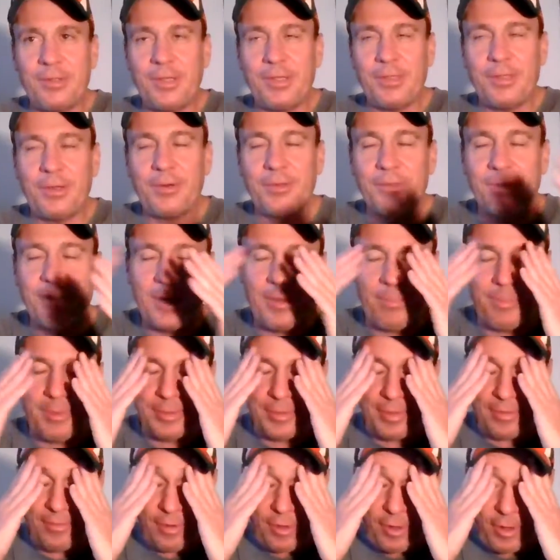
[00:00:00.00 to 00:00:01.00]
sit there and say to
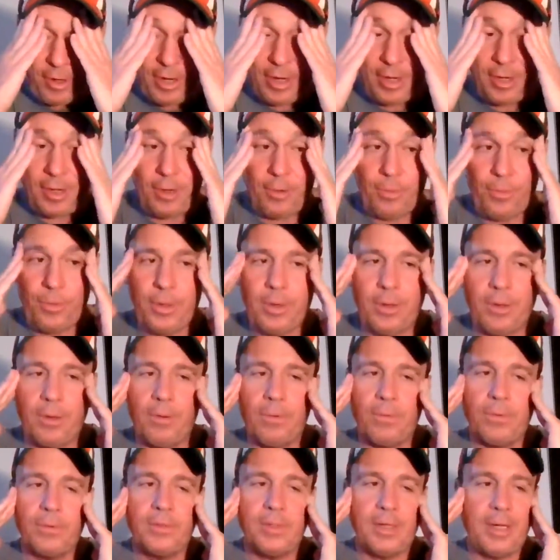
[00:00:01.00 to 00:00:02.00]
myself, all right, here we
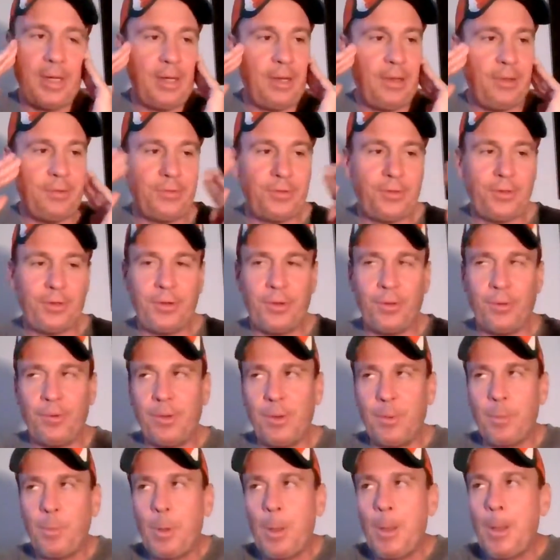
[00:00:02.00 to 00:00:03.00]
go. The tight ends are
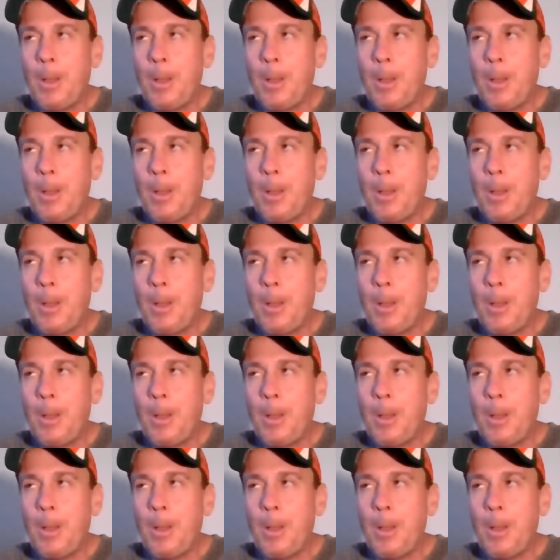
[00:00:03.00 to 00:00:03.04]
going.